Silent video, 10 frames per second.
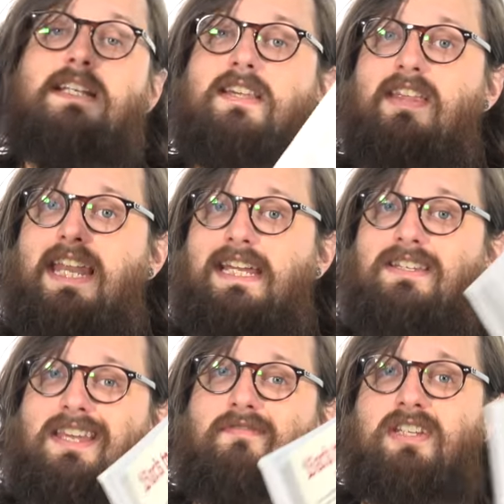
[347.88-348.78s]
to the late
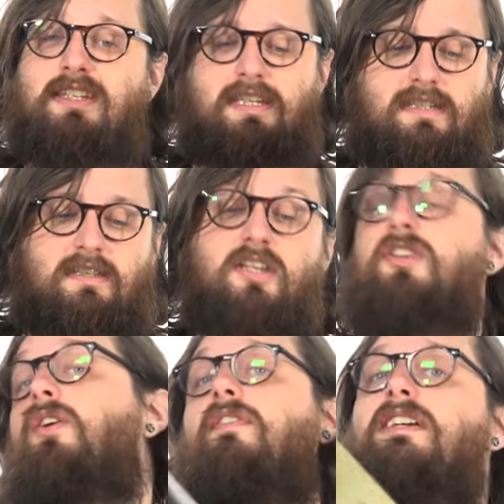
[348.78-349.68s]
70s. A
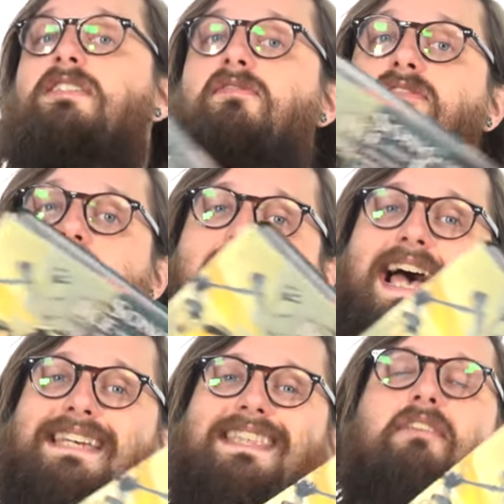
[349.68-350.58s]
Song of Ice and Fire
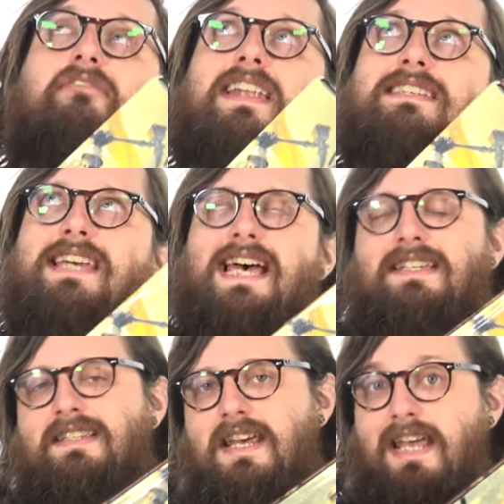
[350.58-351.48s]
has that
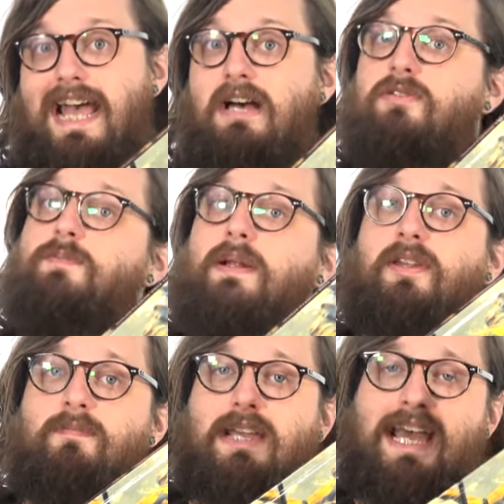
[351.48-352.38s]
fantastic house
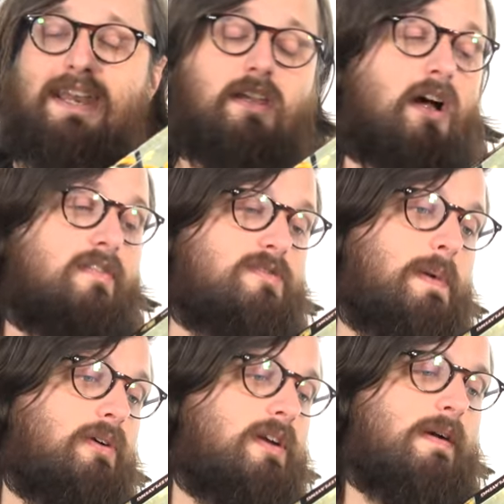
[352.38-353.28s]
building mechanic I've
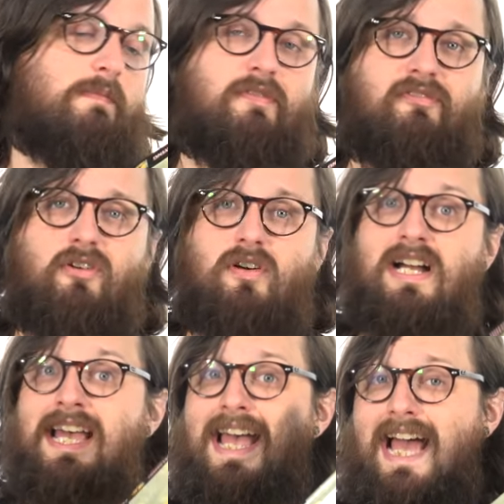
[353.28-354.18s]
spoken about before,
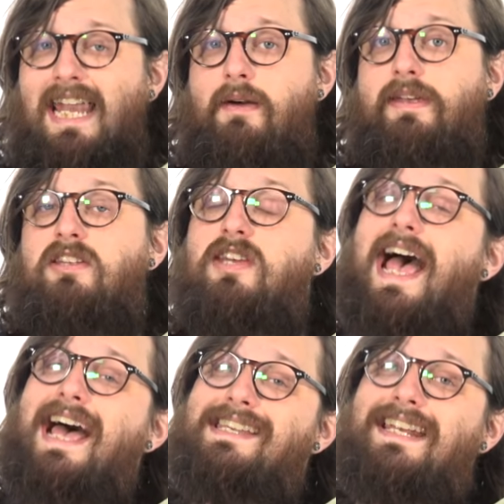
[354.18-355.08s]
allowing you to
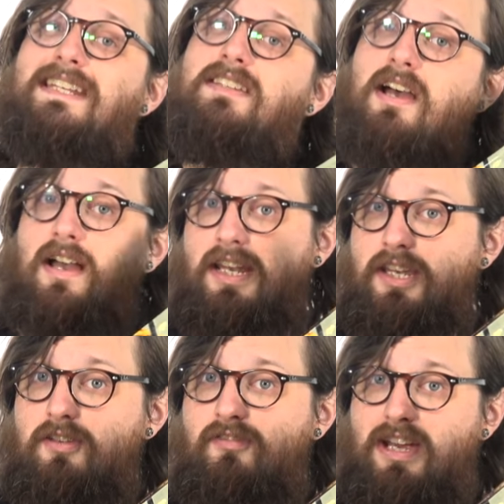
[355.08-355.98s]
add an entirely
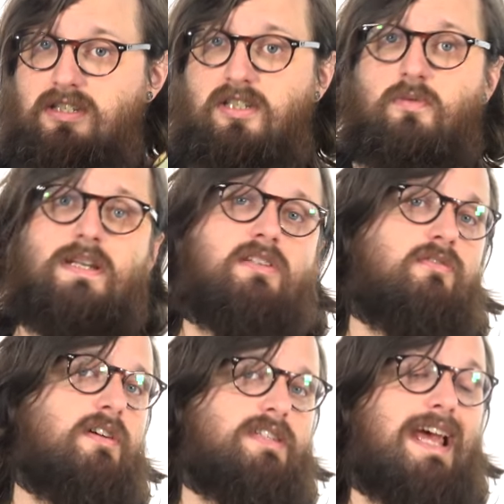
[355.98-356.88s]
new faction to
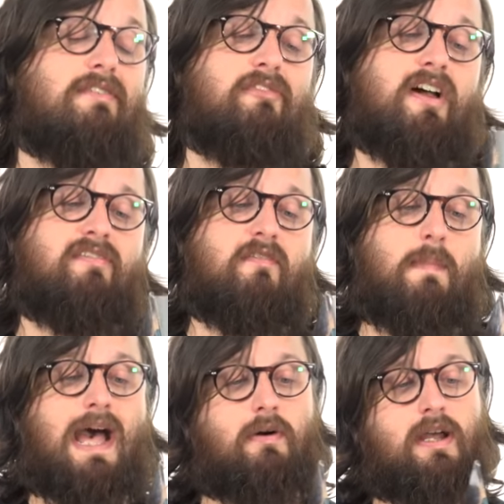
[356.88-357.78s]
Westeros and vie for
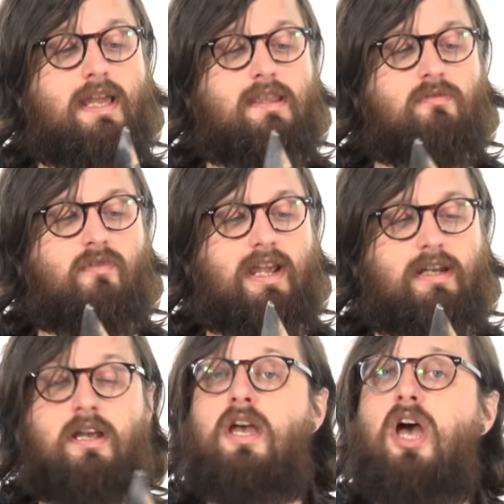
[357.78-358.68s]
power in the reign